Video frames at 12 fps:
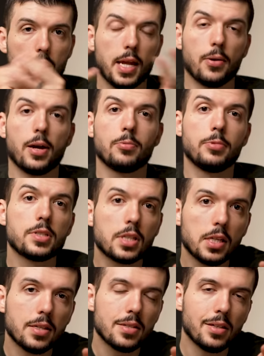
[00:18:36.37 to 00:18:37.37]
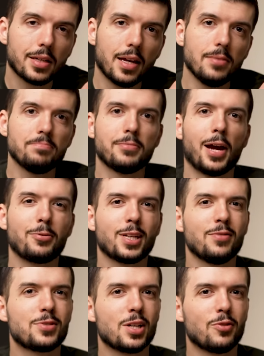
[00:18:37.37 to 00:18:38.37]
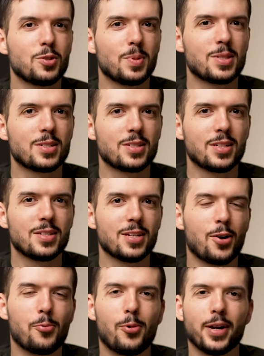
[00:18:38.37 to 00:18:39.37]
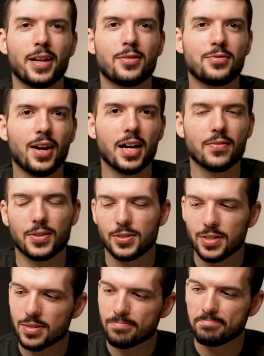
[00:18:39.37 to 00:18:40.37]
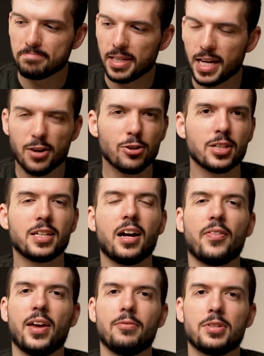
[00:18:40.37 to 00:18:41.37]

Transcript: Now, how risky is it? Again, I would give service businesses a one out of five. They're just inherently not that